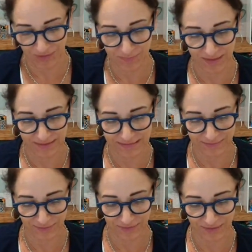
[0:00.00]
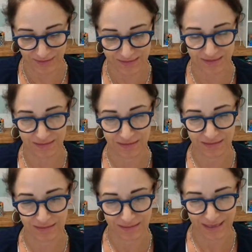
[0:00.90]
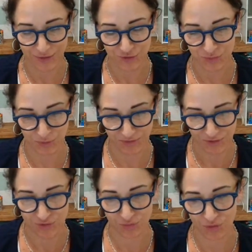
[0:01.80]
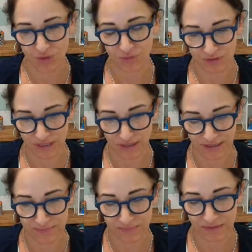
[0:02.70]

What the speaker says: but I definitely think it's a attribute that's grown over time.